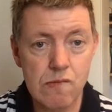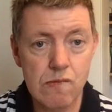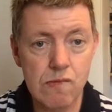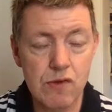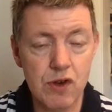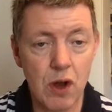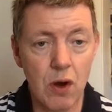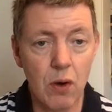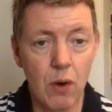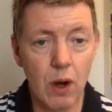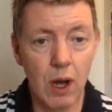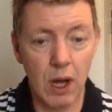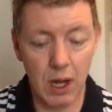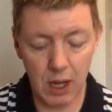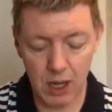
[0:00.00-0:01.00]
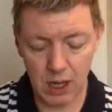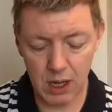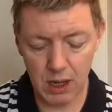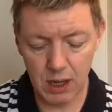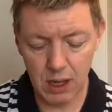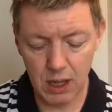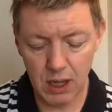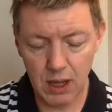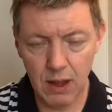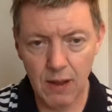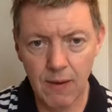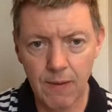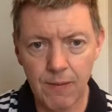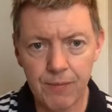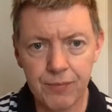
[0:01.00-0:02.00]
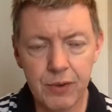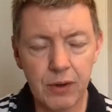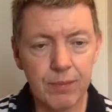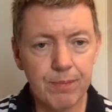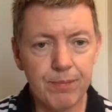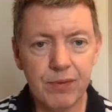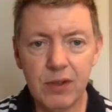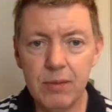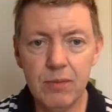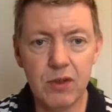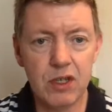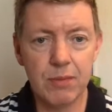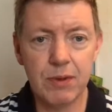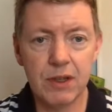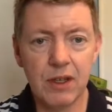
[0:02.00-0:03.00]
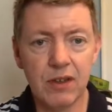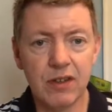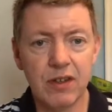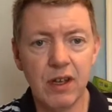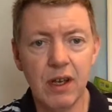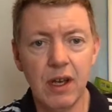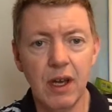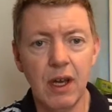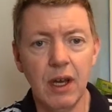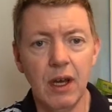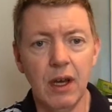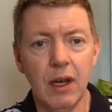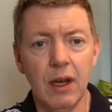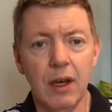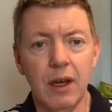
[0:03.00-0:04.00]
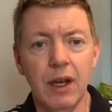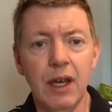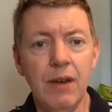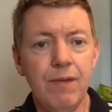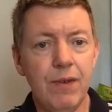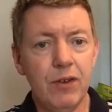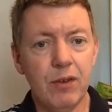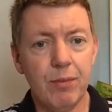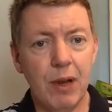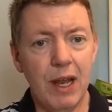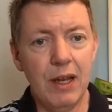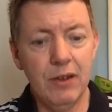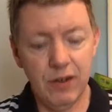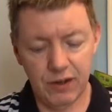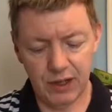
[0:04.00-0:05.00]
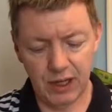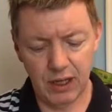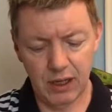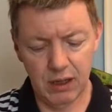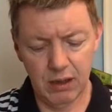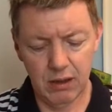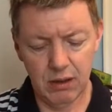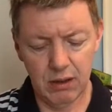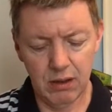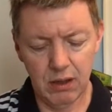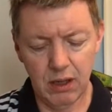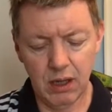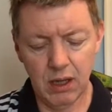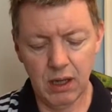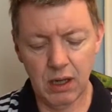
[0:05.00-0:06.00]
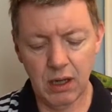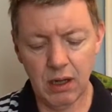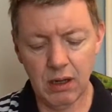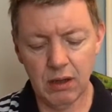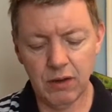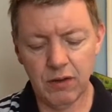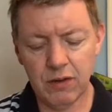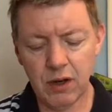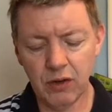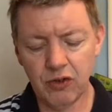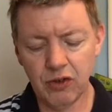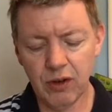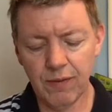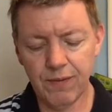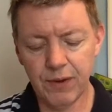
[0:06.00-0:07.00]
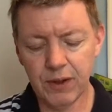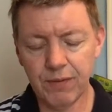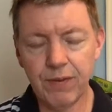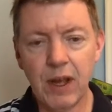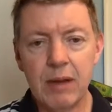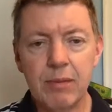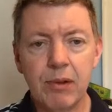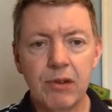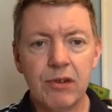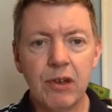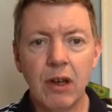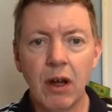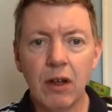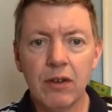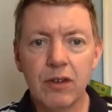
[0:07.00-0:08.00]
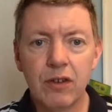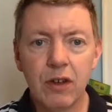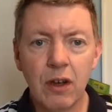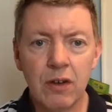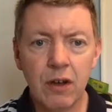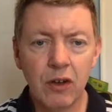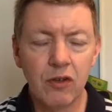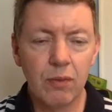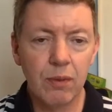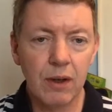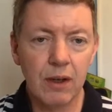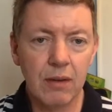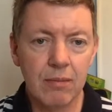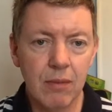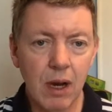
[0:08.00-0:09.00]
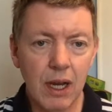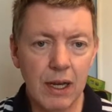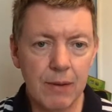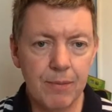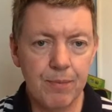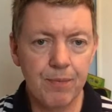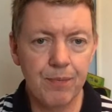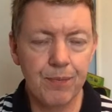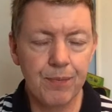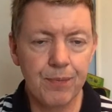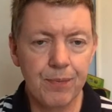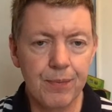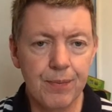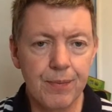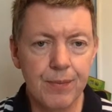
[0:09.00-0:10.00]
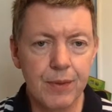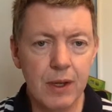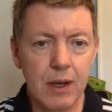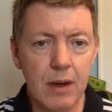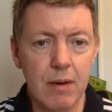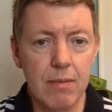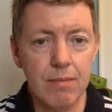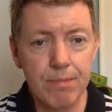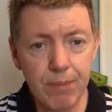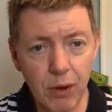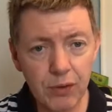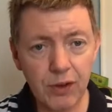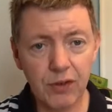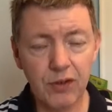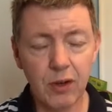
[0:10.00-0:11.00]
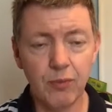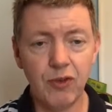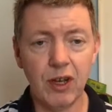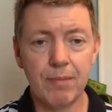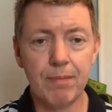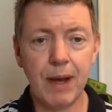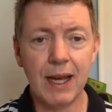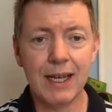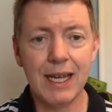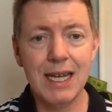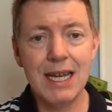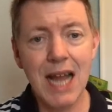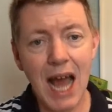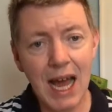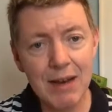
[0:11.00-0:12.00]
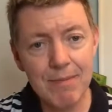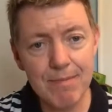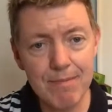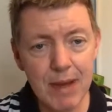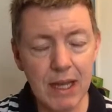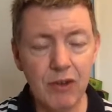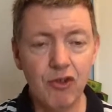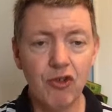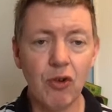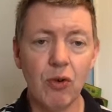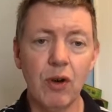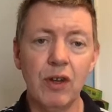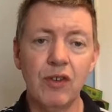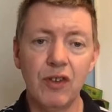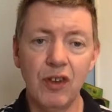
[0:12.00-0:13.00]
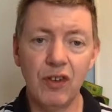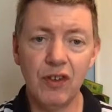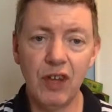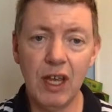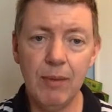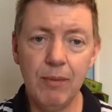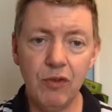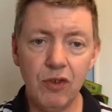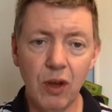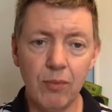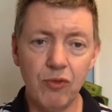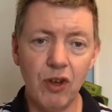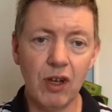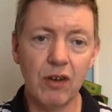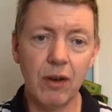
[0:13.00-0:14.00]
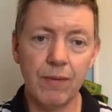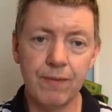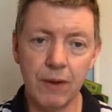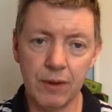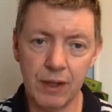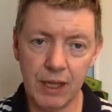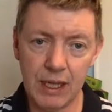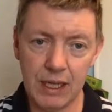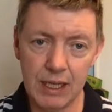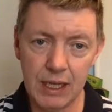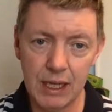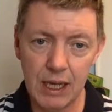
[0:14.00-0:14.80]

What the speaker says: So there seems to be this invisible entity searching for the fabled lost Dutchman mine. Put a subject back in and make sure it's the same subject for the